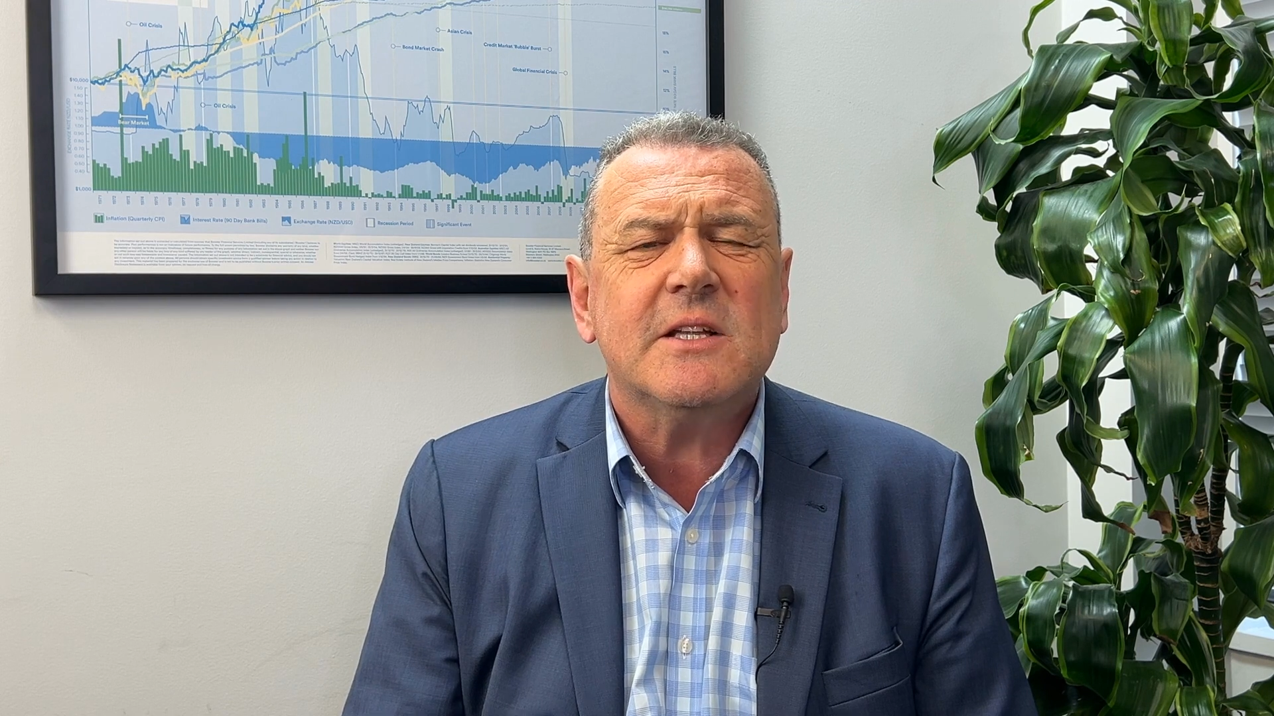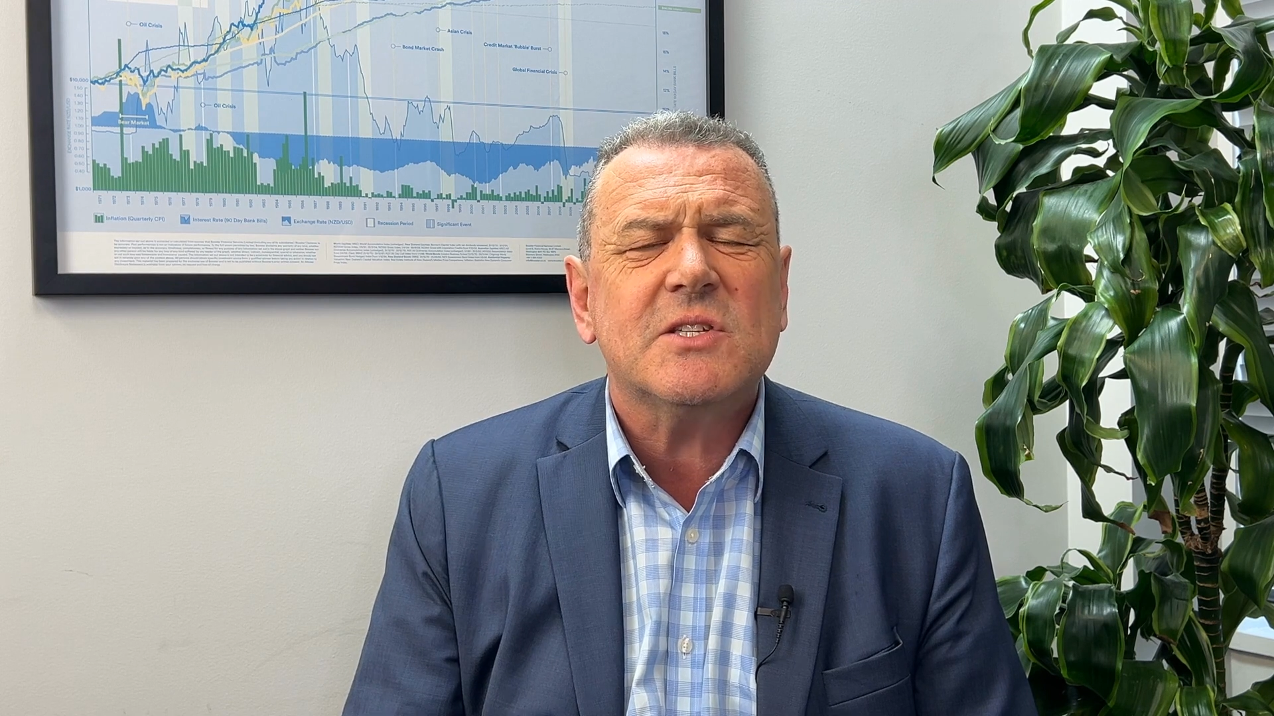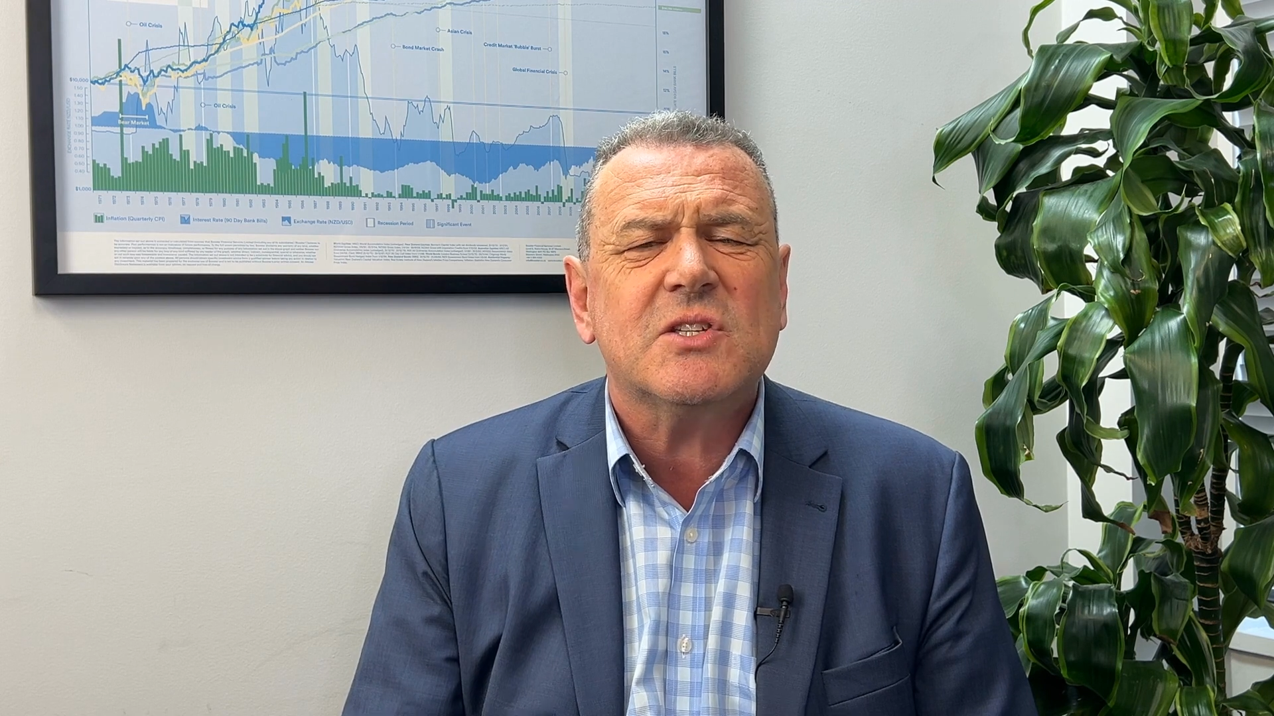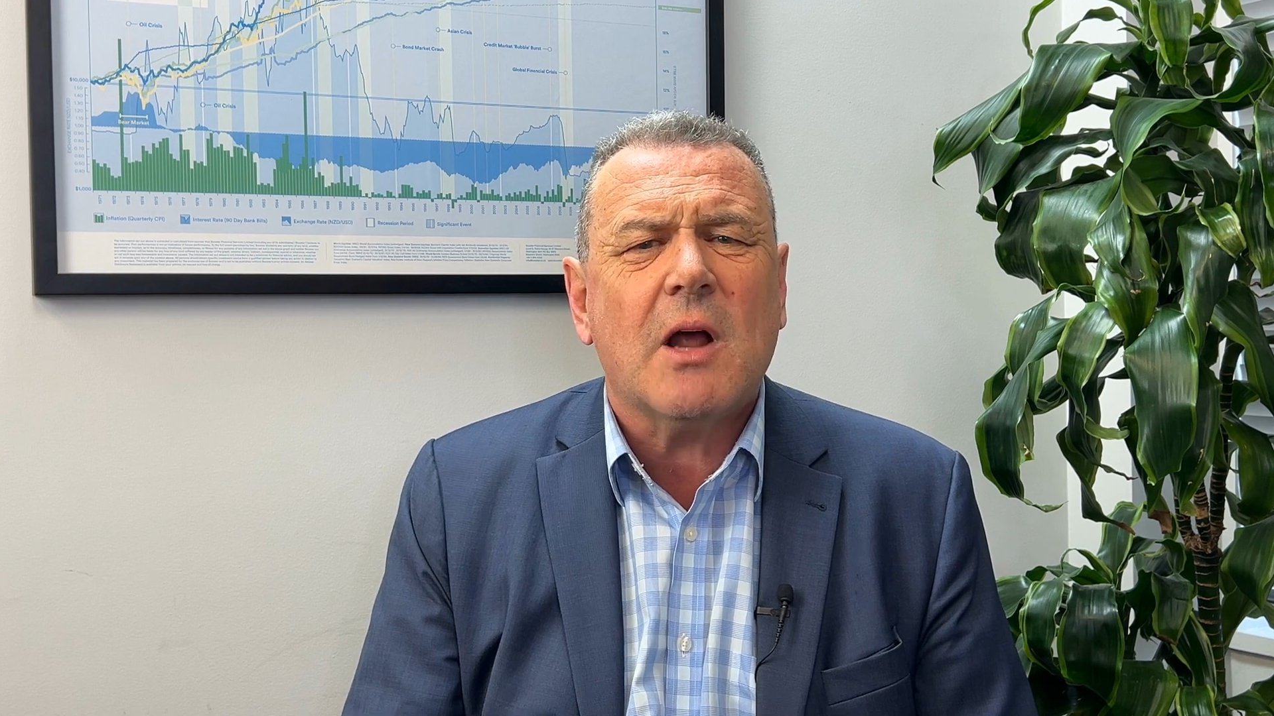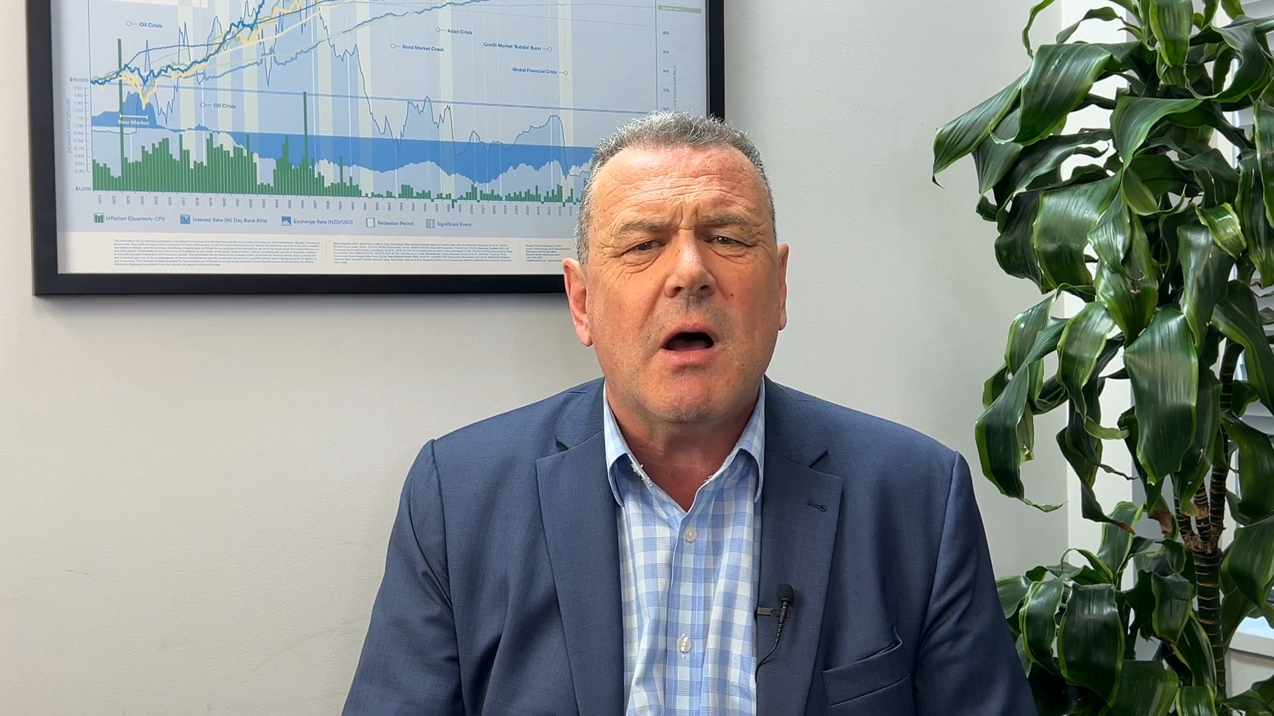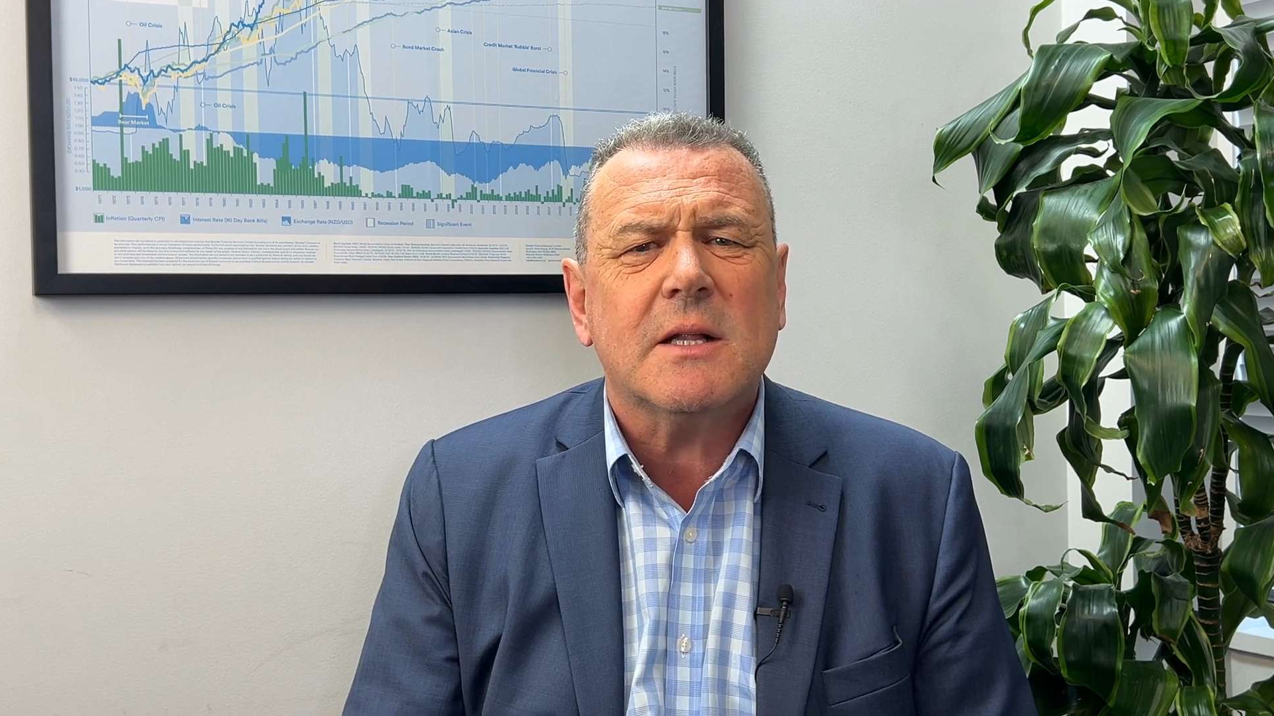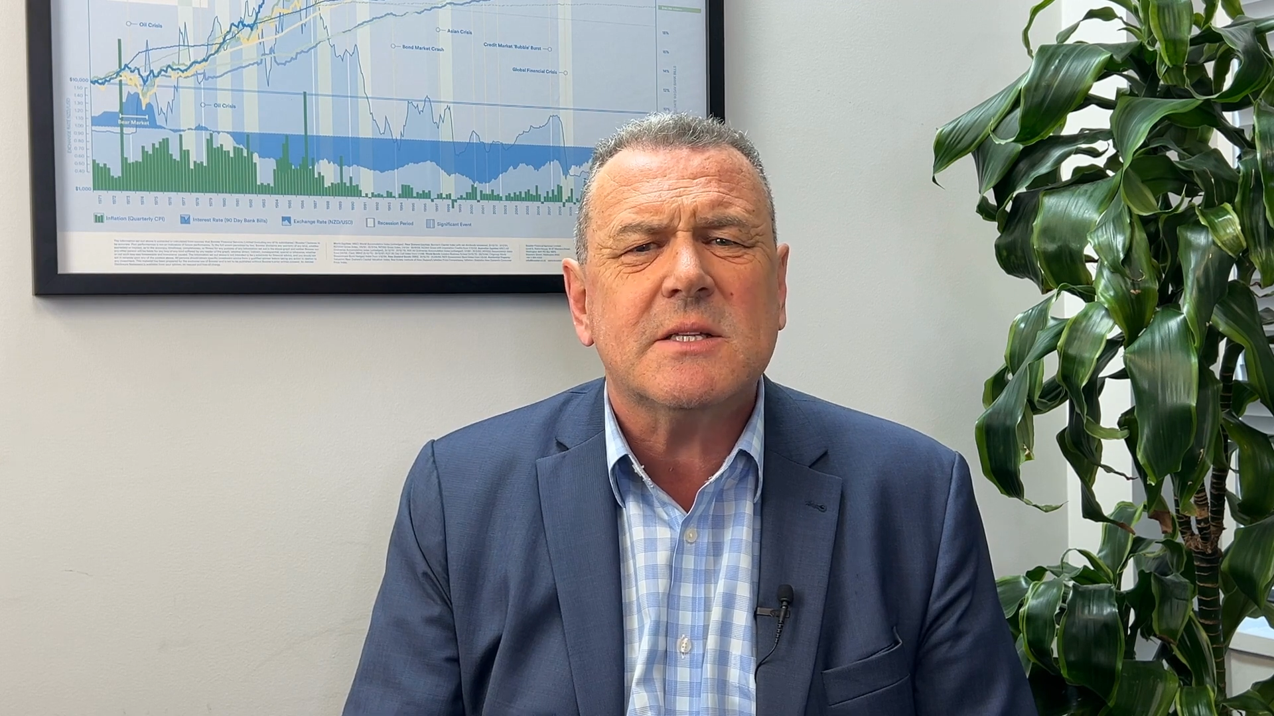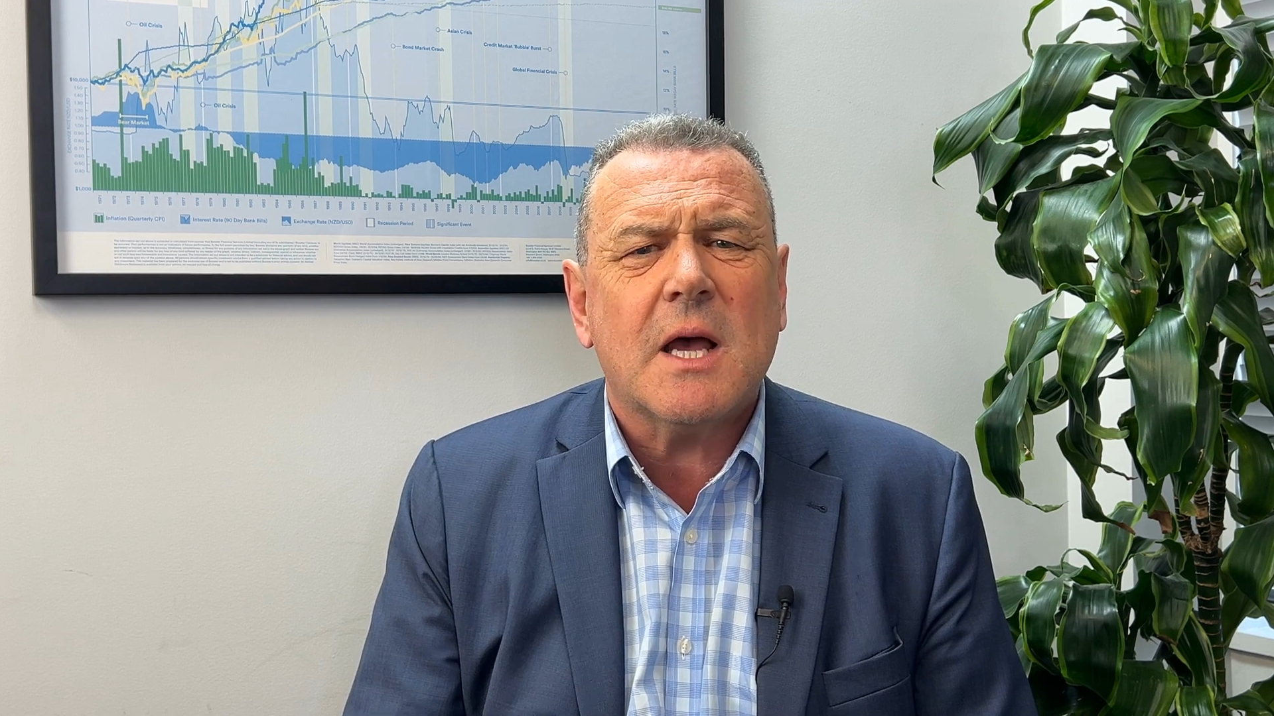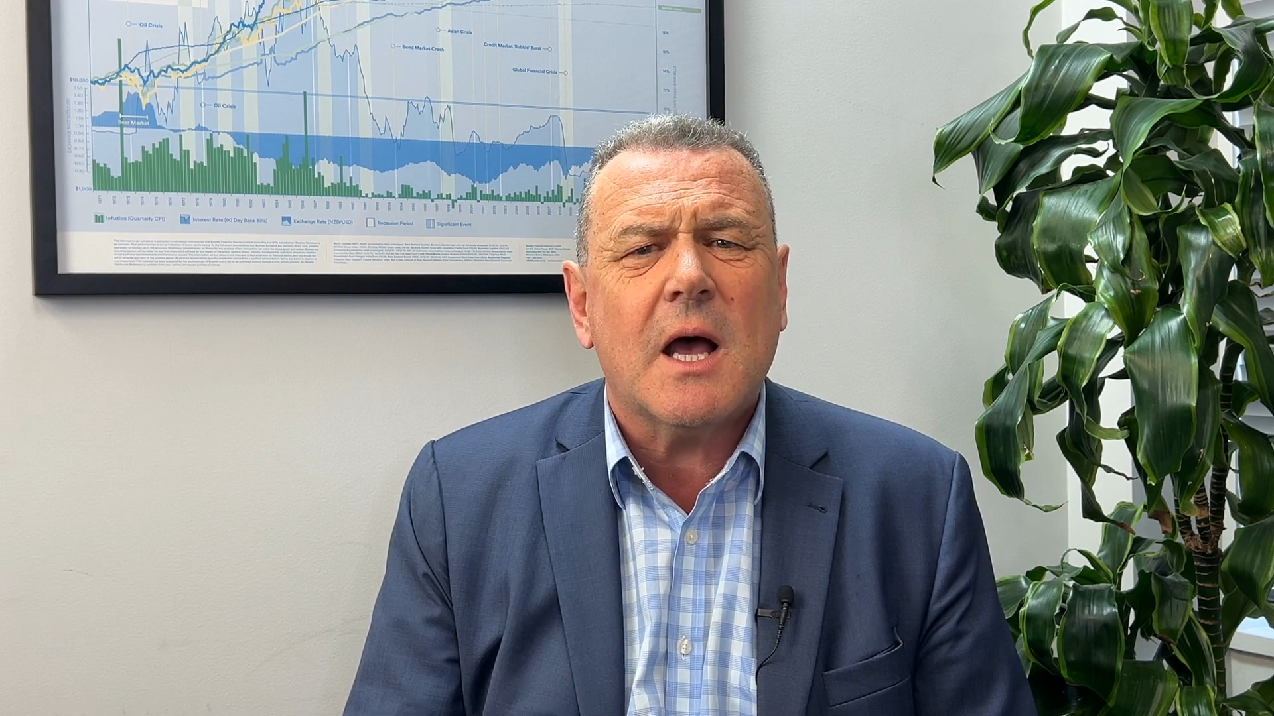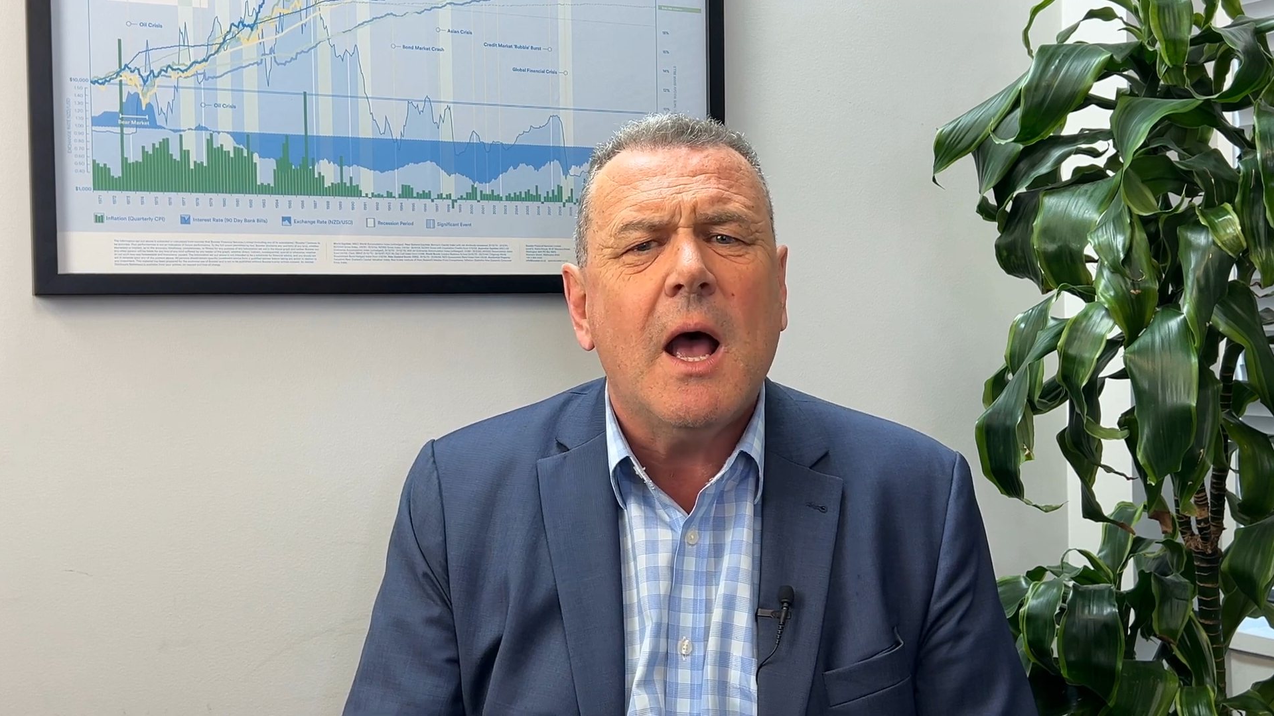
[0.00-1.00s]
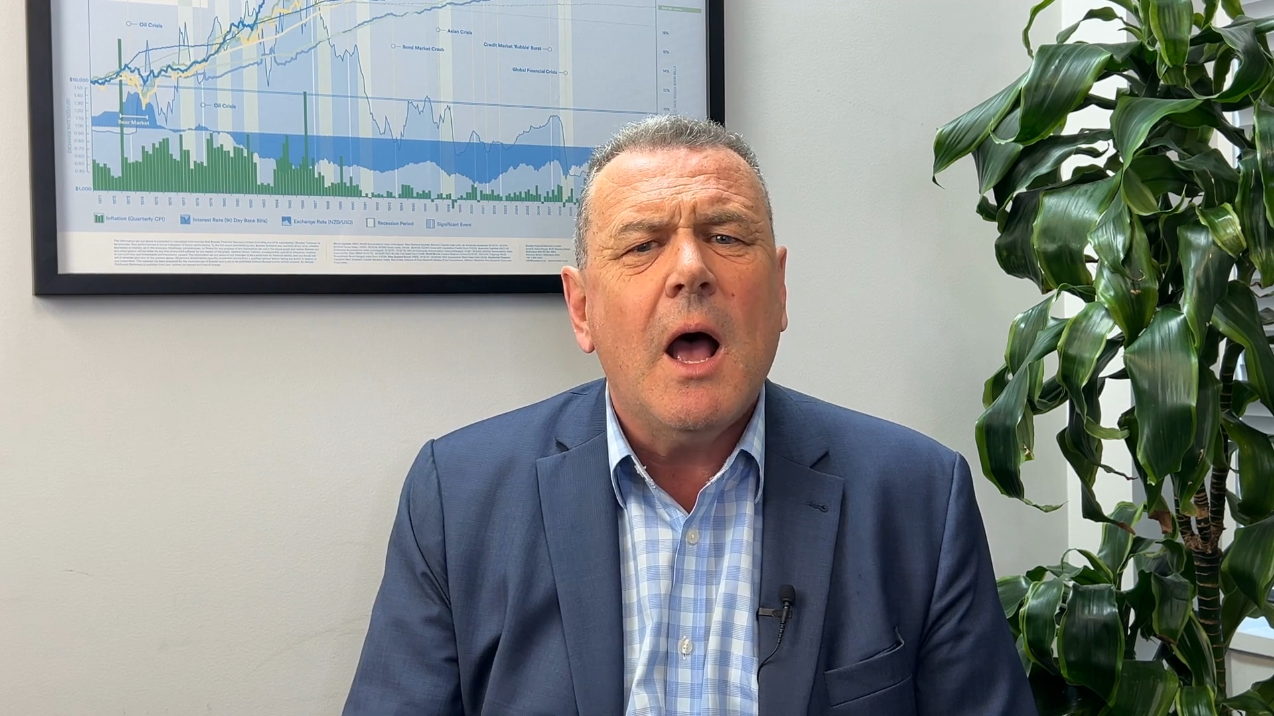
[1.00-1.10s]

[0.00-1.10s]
start to